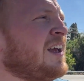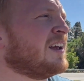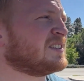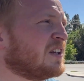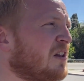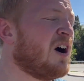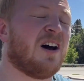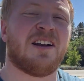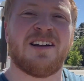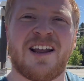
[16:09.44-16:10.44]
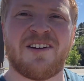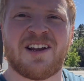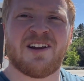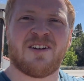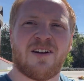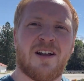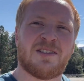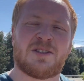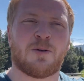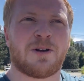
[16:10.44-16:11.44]
salon down here, a
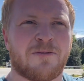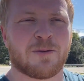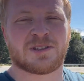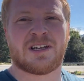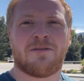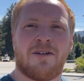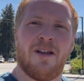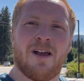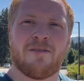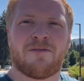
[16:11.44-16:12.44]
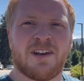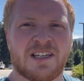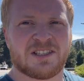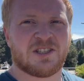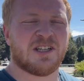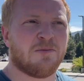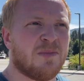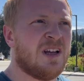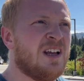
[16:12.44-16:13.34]
24/7 fitness gym,